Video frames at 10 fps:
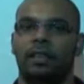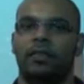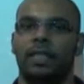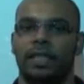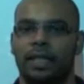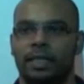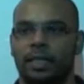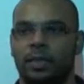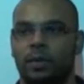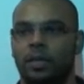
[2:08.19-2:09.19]
the
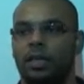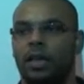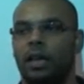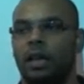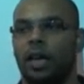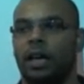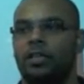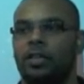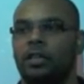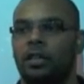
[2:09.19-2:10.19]
facilities, we
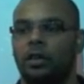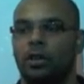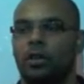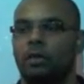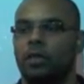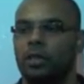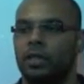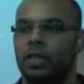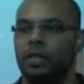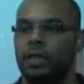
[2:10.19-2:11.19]
actually done a lot more
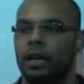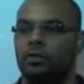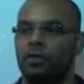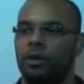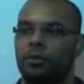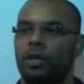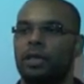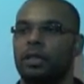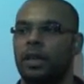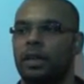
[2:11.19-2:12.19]
things outside,
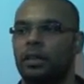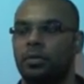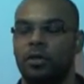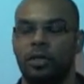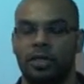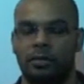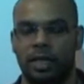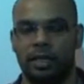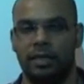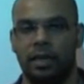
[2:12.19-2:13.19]
being a
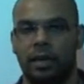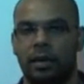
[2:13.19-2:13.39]
community-based